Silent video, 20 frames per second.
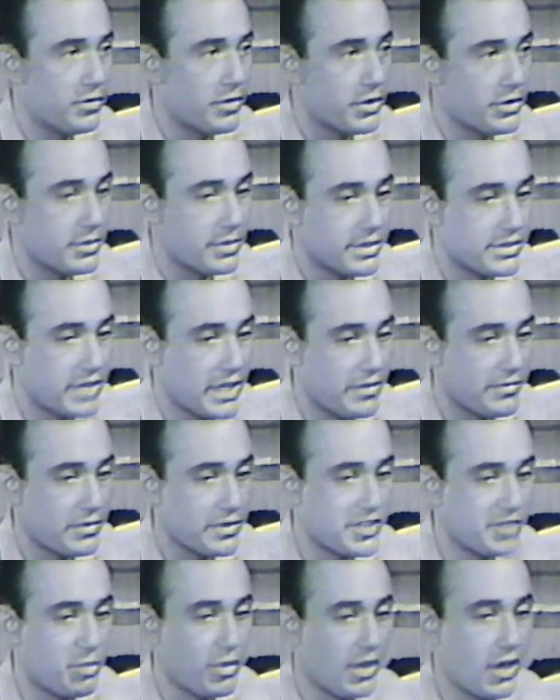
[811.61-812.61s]
and move her to a
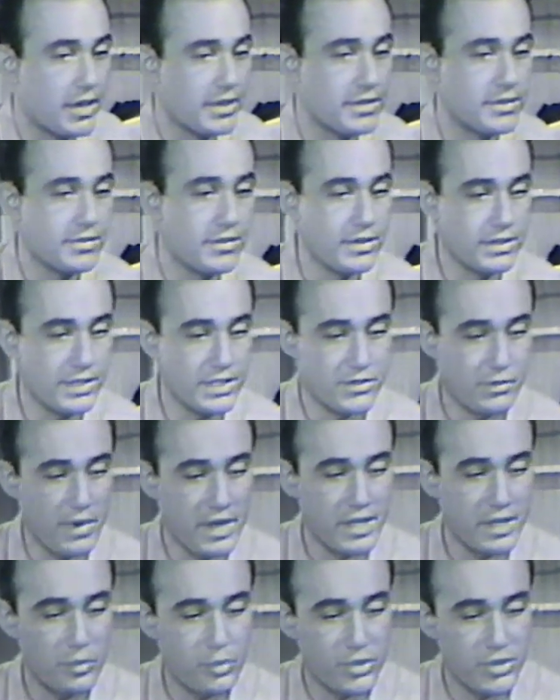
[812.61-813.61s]
safer spot as soon as
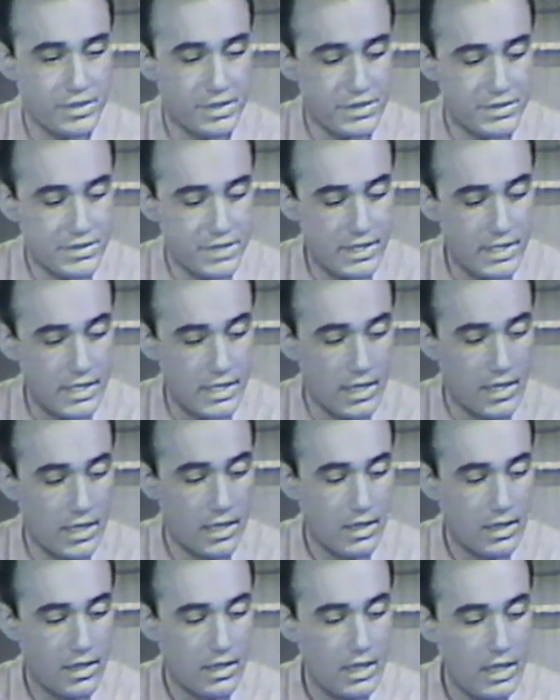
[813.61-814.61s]
she's ready to put to sea.
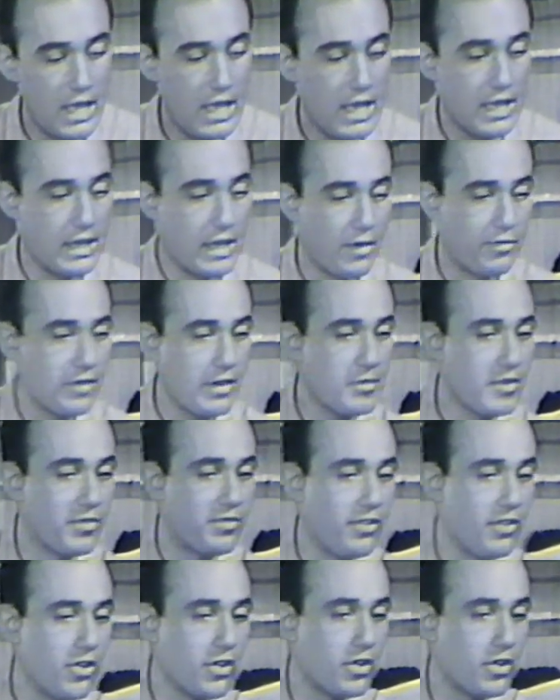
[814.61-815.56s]
Now, from the